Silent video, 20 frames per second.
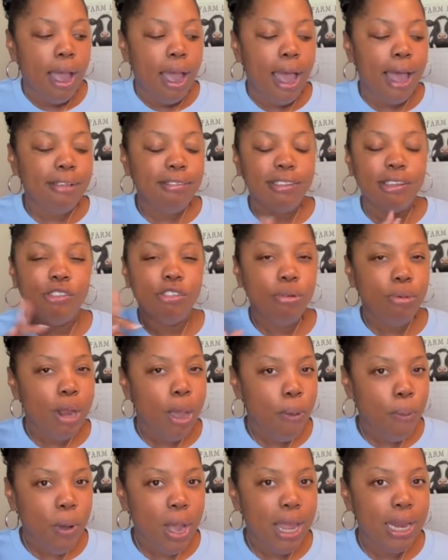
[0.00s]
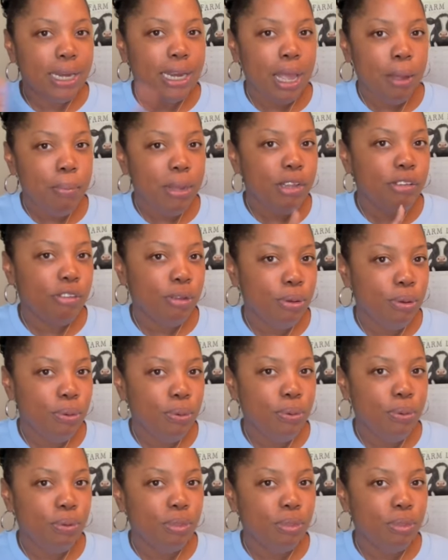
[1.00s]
I said, you know what? Let me do